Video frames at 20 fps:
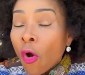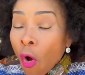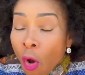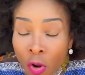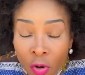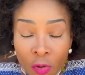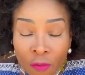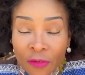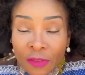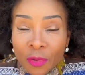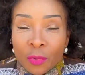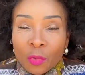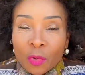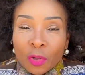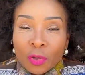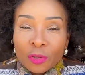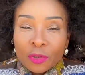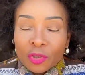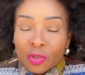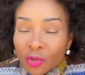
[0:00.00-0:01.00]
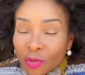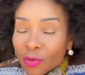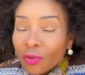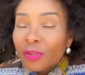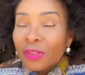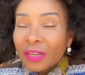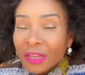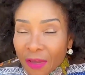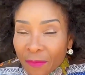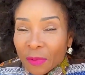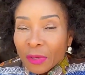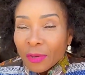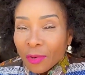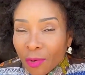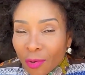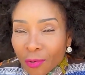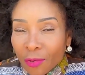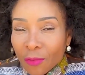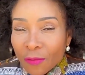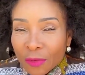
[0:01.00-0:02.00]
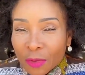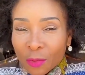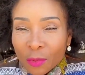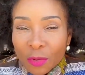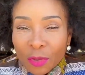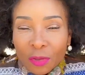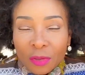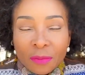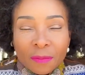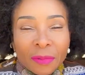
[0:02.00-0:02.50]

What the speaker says: all over the world. You know that I've been all over the world,